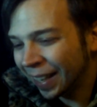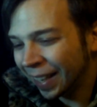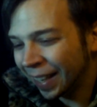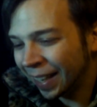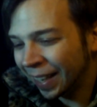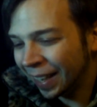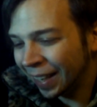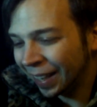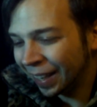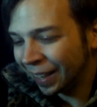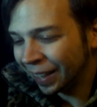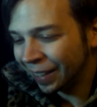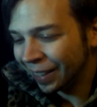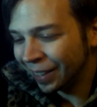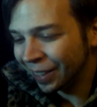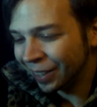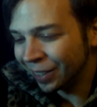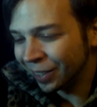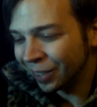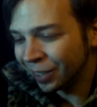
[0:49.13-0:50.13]

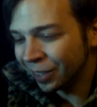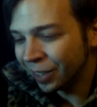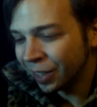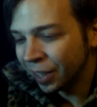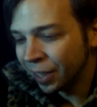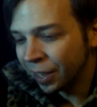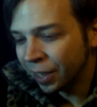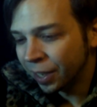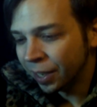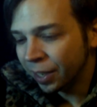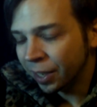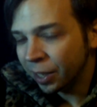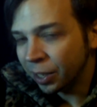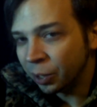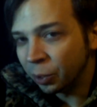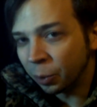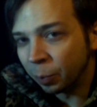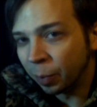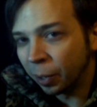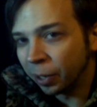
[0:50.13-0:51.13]
And
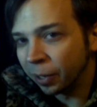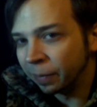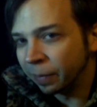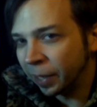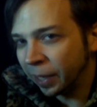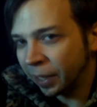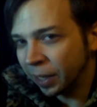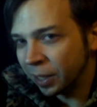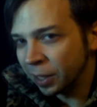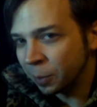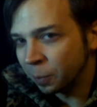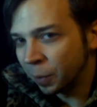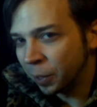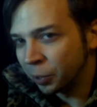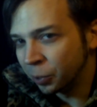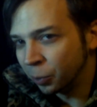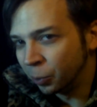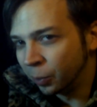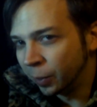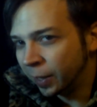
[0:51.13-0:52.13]
you're part of like a
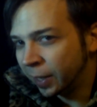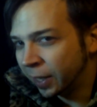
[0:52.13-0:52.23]
special